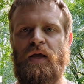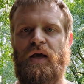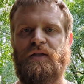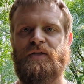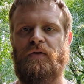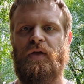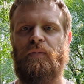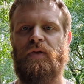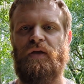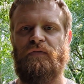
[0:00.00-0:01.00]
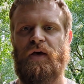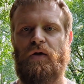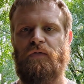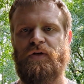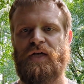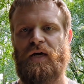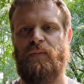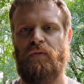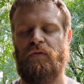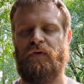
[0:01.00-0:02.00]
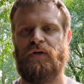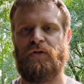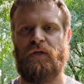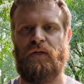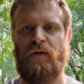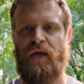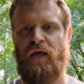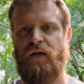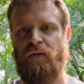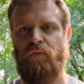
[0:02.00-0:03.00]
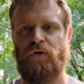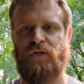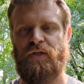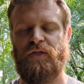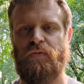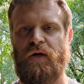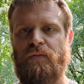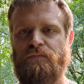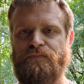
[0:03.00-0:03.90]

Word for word: And so they believe that over time they will eventually end abortion this way.